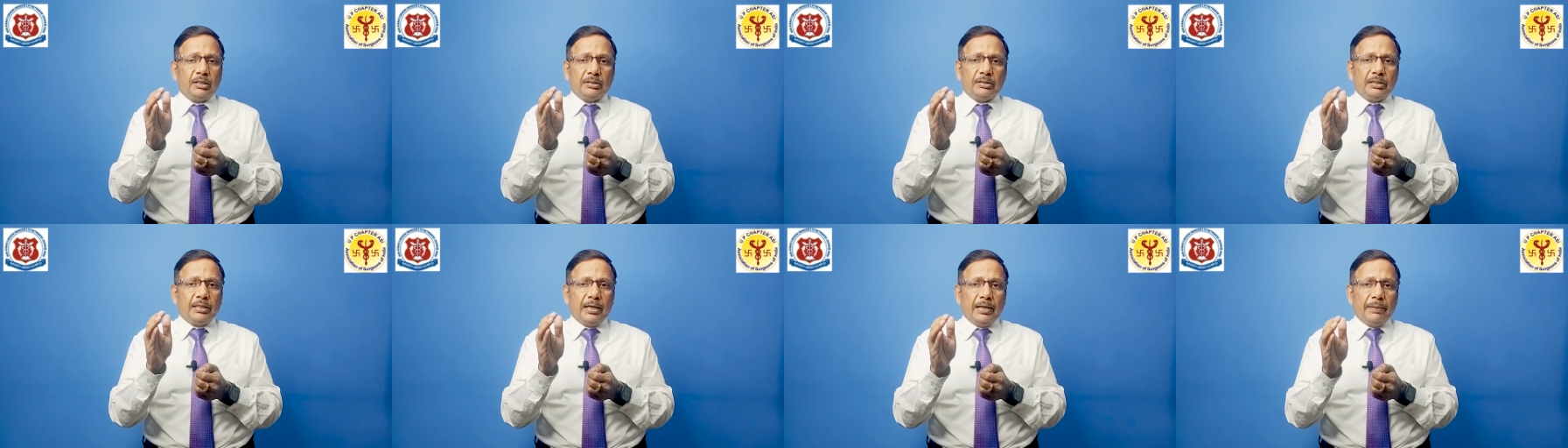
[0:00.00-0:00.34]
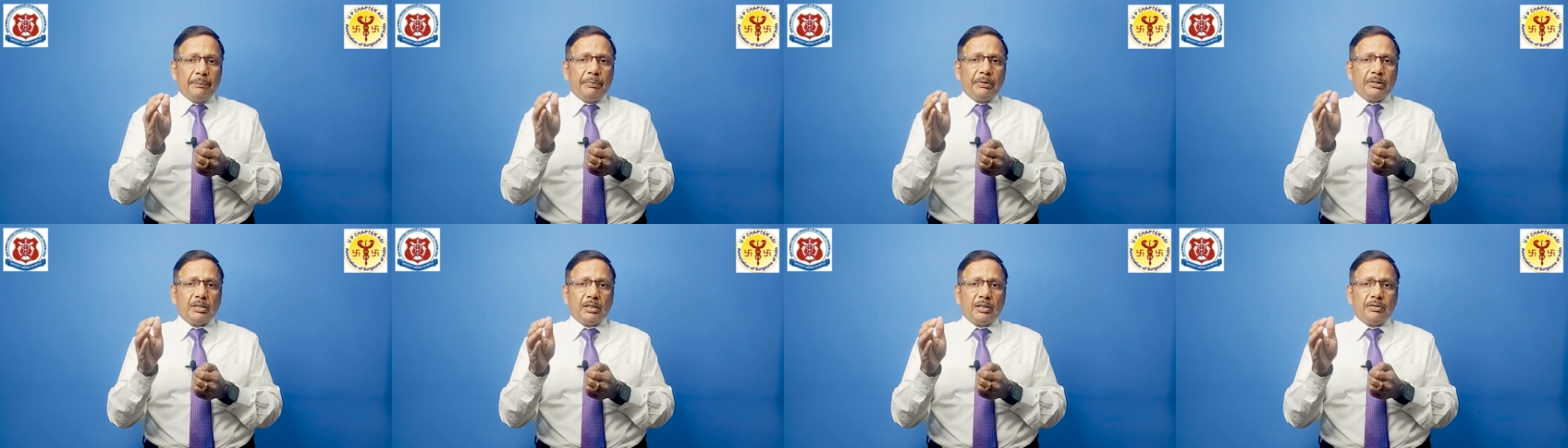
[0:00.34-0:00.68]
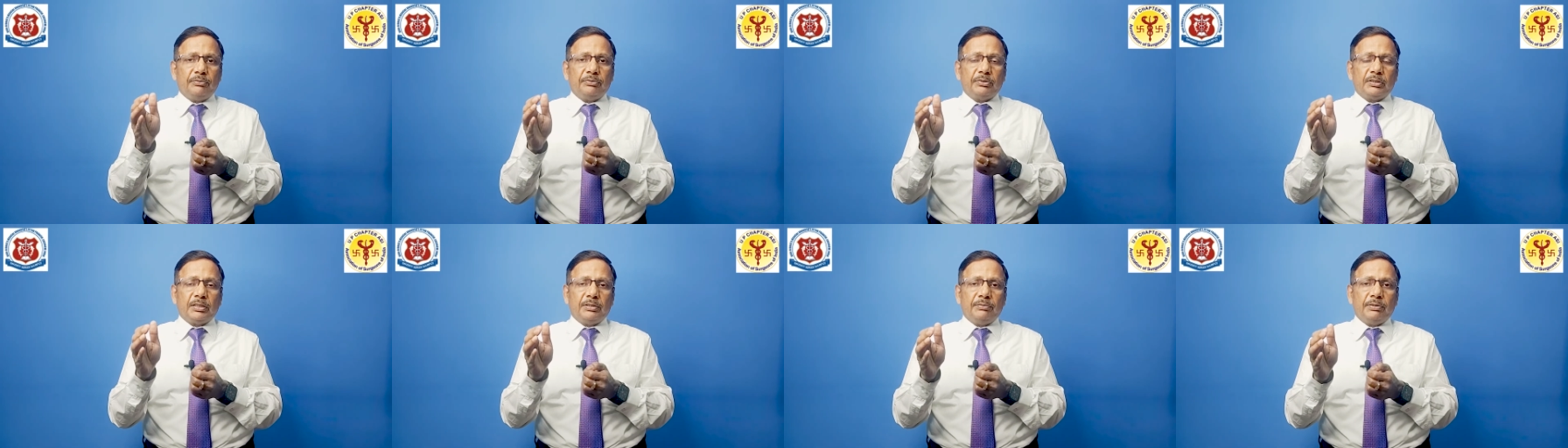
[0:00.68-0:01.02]
the habit
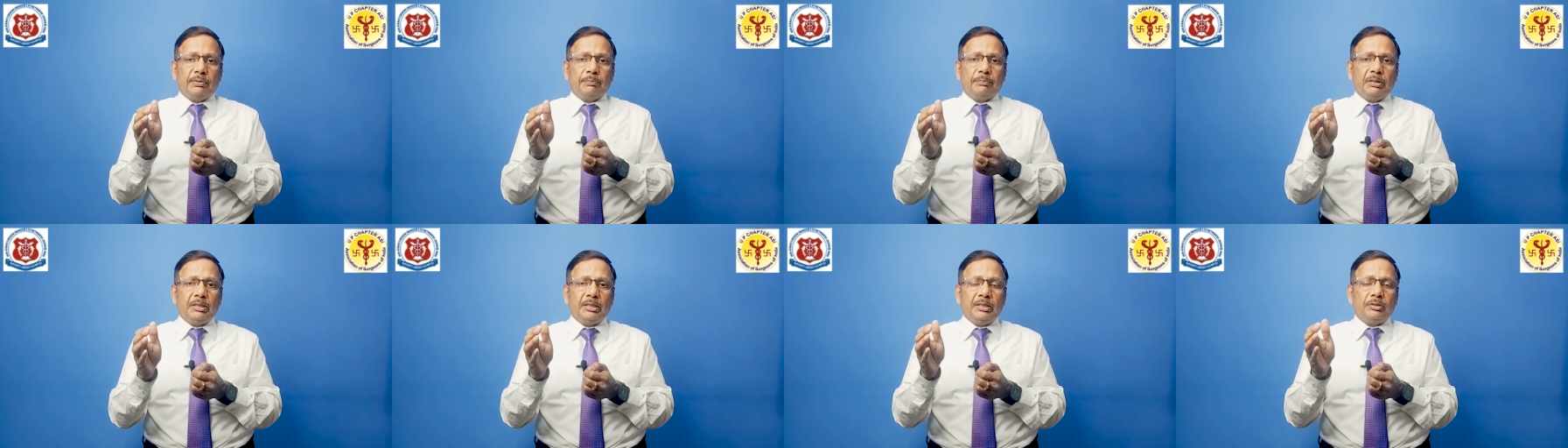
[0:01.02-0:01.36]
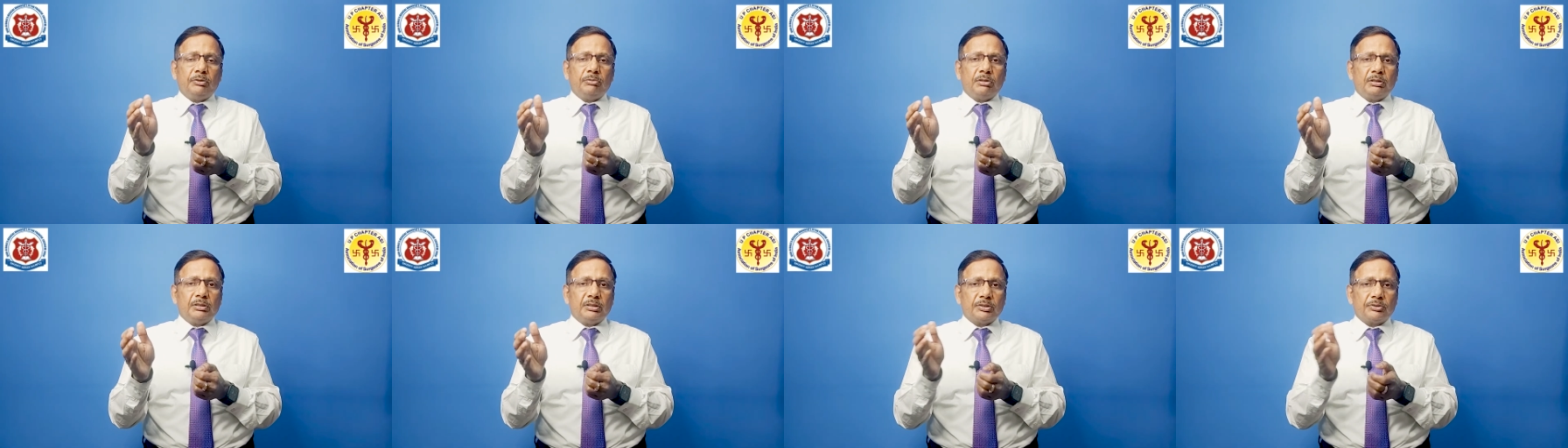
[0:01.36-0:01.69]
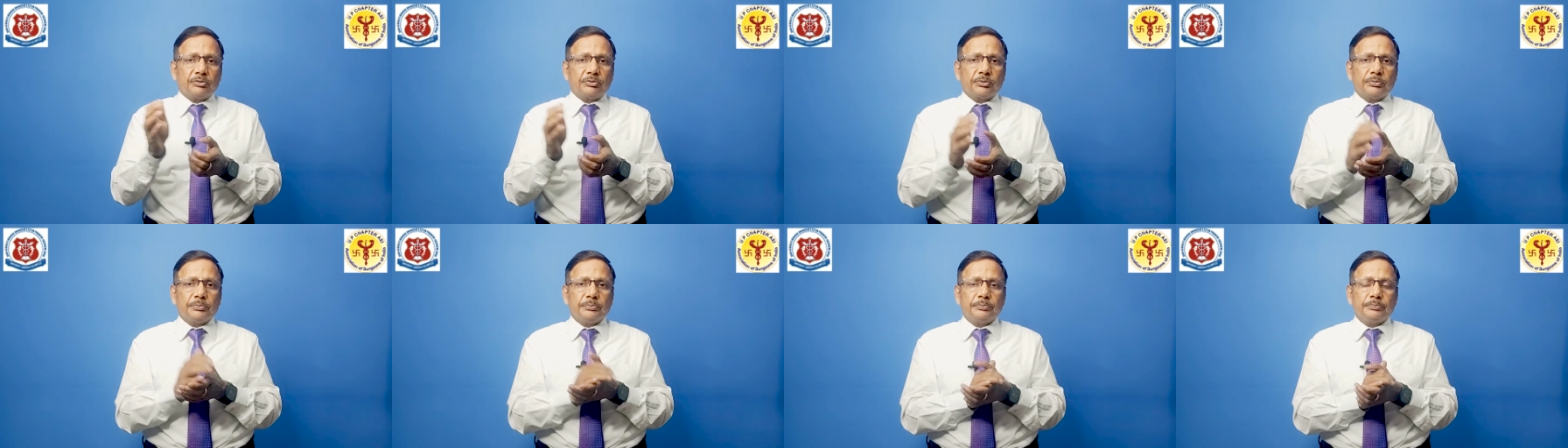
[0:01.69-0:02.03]
of giving money to
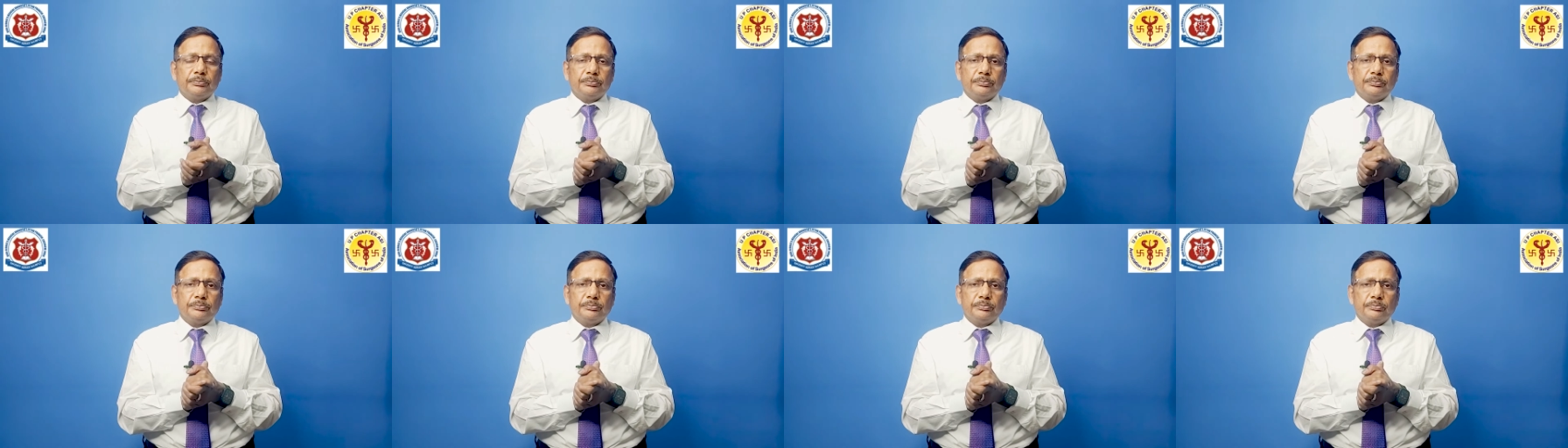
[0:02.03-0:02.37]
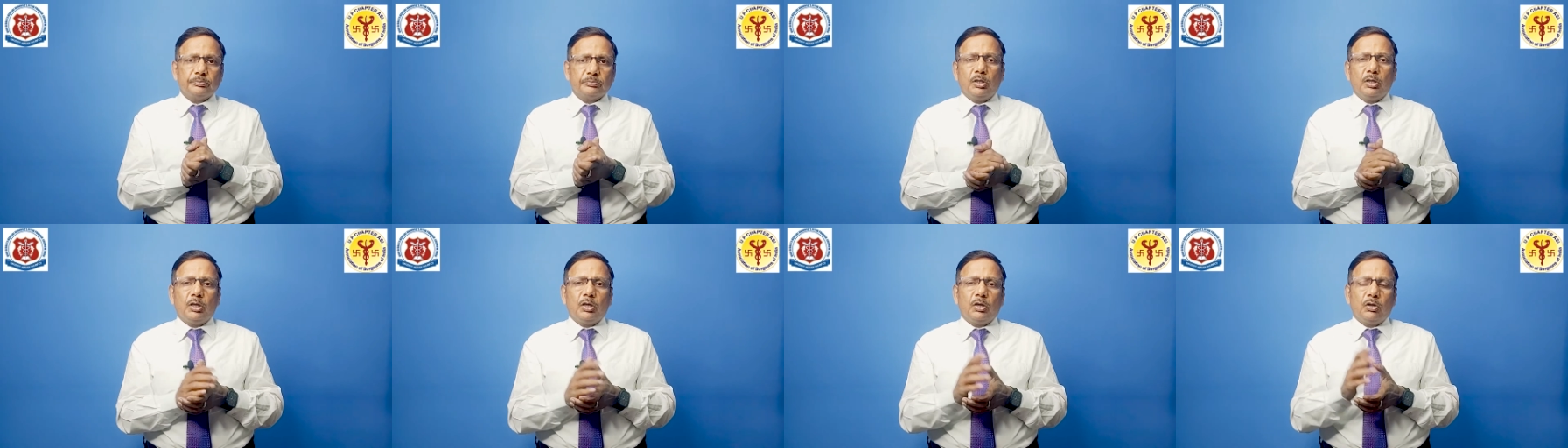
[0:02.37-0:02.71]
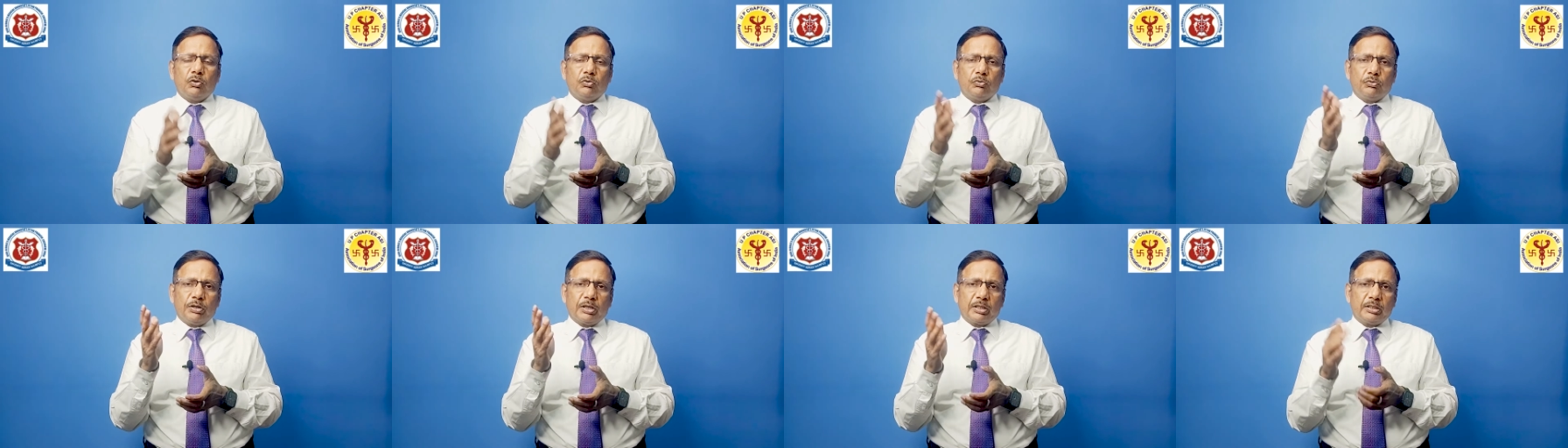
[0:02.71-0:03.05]
others.
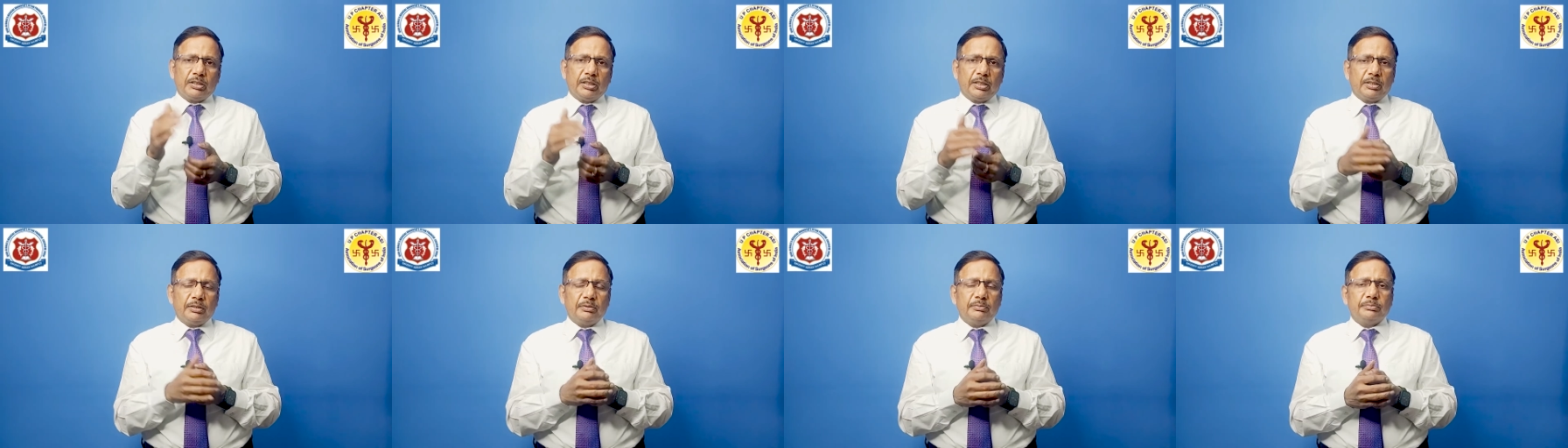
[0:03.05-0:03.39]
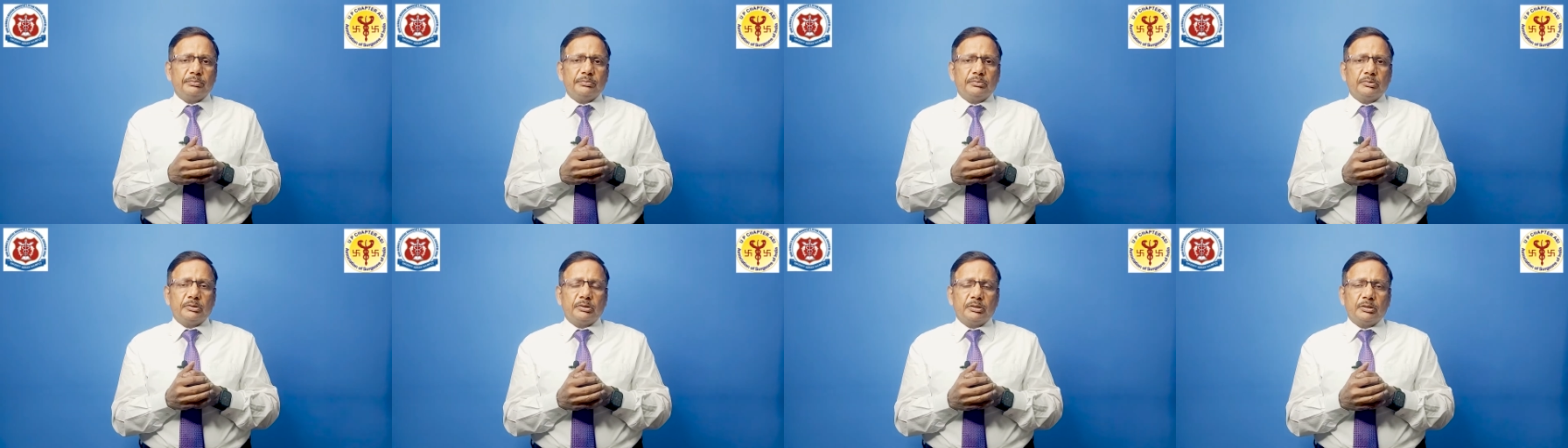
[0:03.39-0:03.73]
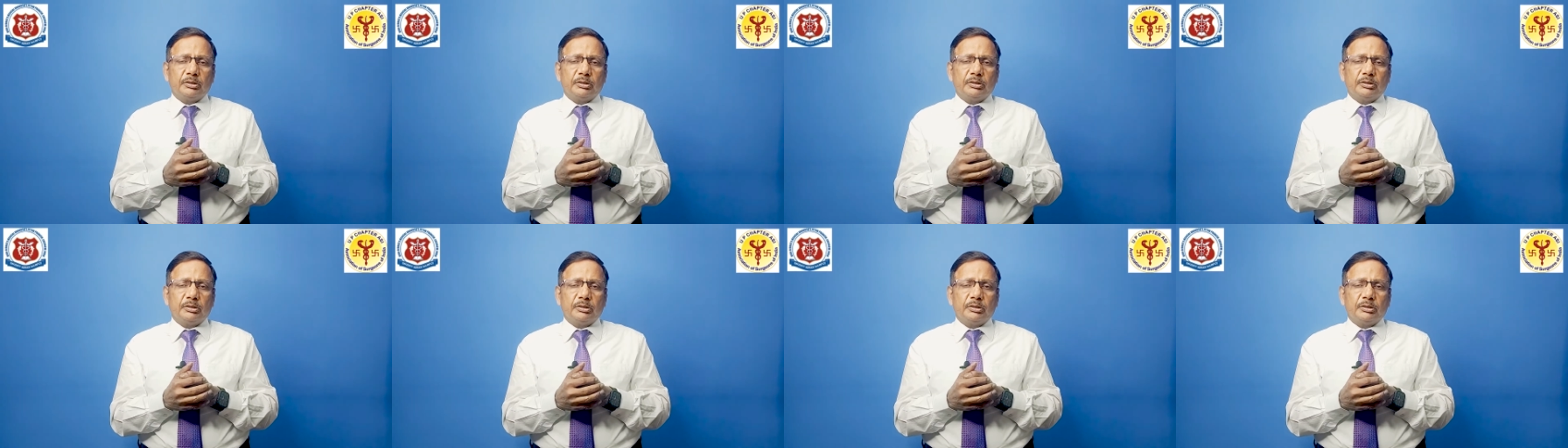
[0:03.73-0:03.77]
Further,